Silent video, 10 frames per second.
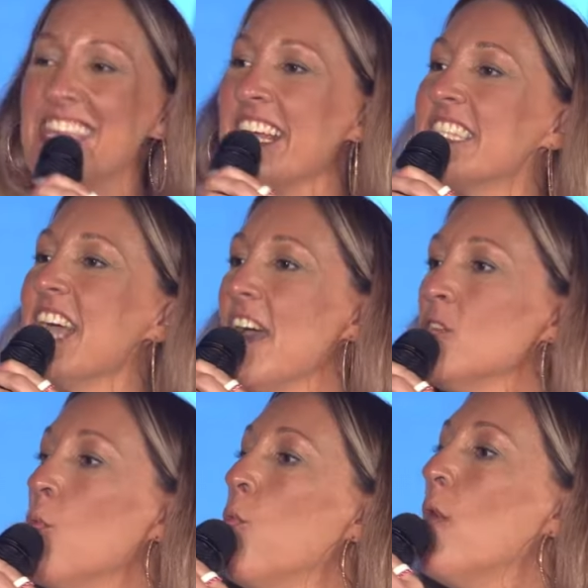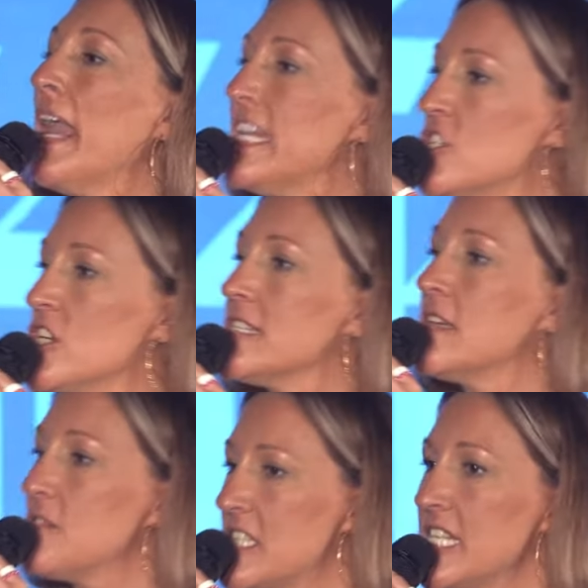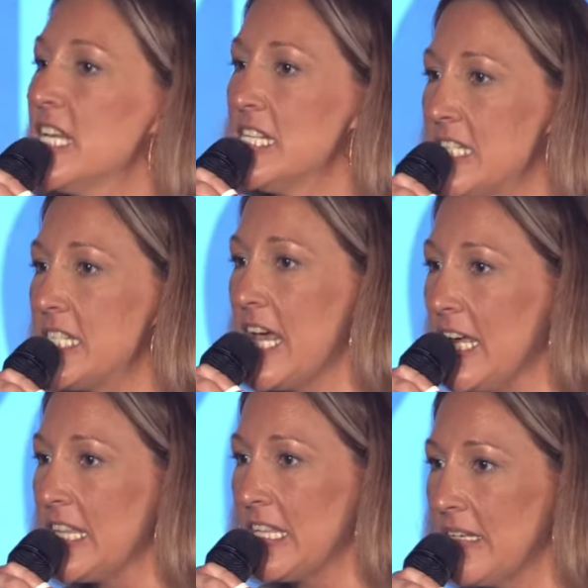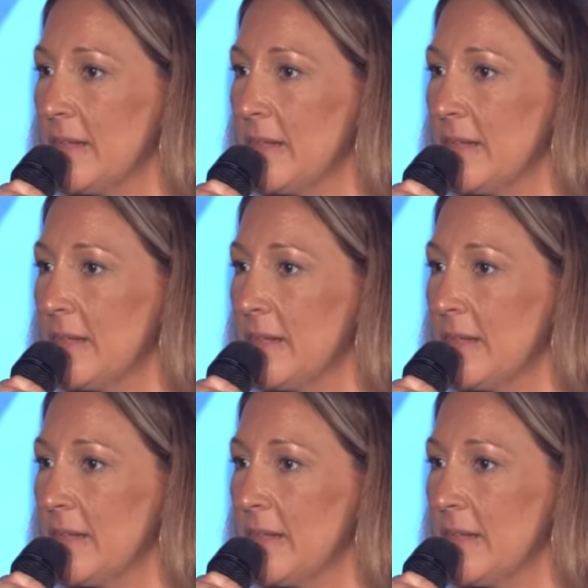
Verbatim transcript: think that the wages of sin is death.